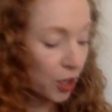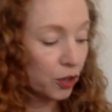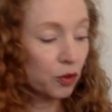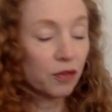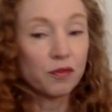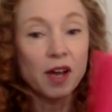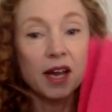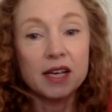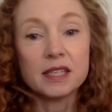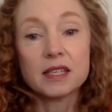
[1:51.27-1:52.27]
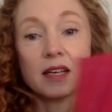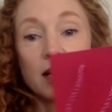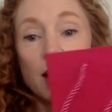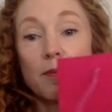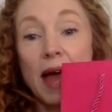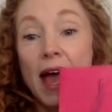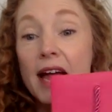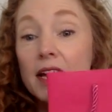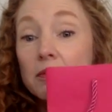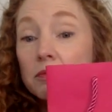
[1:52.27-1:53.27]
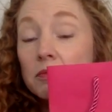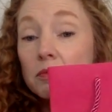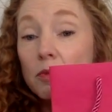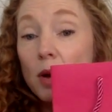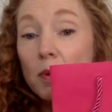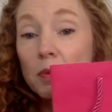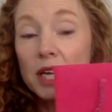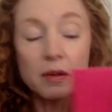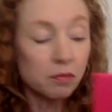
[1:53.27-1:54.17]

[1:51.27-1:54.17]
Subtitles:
You can find a bag, probably.